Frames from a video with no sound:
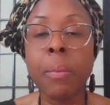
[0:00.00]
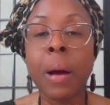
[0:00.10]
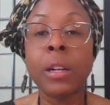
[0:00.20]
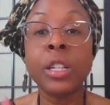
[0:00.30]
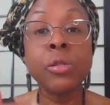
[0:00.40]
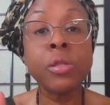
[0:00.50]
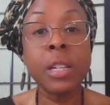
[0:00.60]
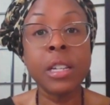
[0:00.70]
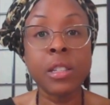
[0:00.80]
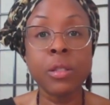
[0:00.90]
about
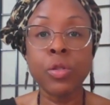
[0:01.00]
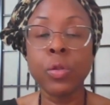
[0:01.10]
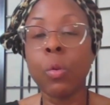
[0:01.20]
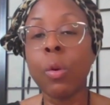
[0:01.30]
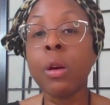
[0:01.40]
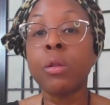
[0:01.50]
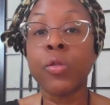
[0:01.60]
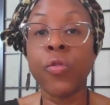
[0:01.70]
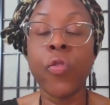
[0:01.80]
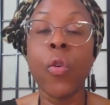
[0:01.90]
using essential
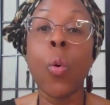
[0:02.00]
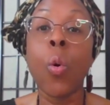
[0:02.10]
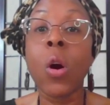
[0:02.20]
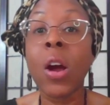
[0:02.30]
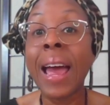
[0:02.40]
oils for